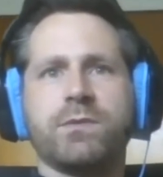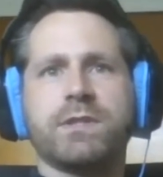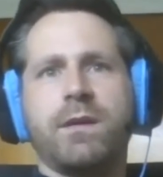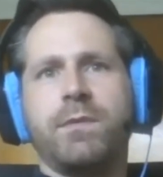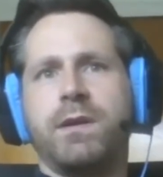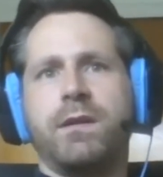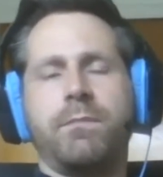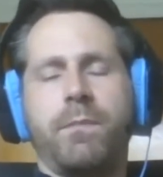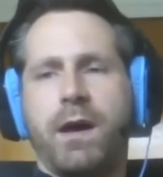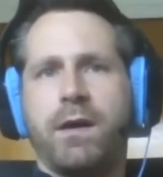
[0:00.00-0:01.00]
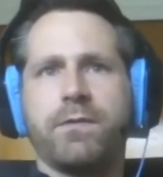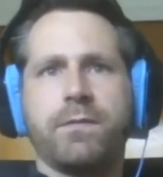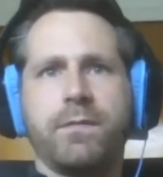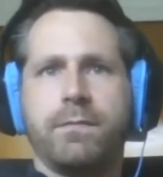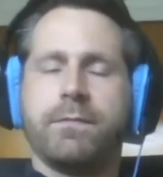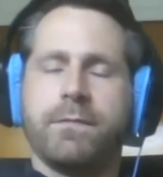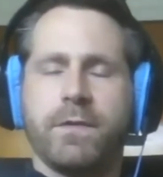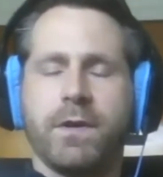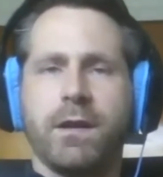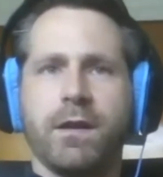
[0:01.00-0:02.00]
It was, math,
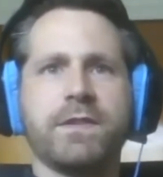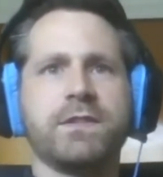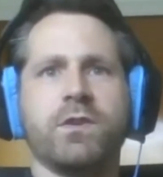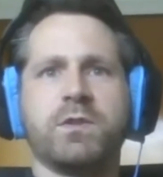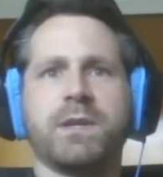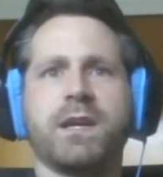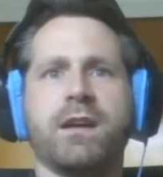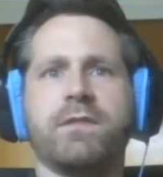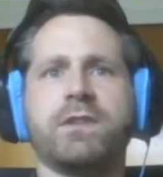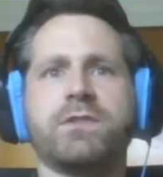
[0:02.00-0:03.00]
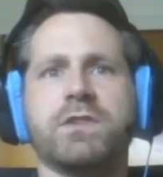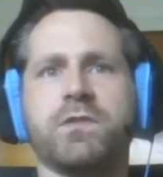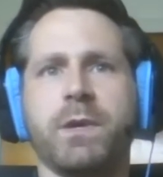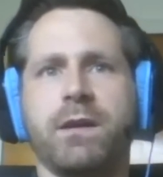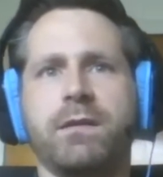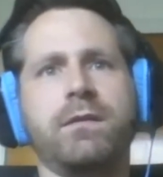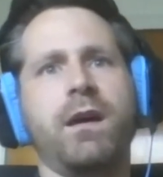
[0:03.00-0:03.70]
funny enough, has always been kind of an interest for me,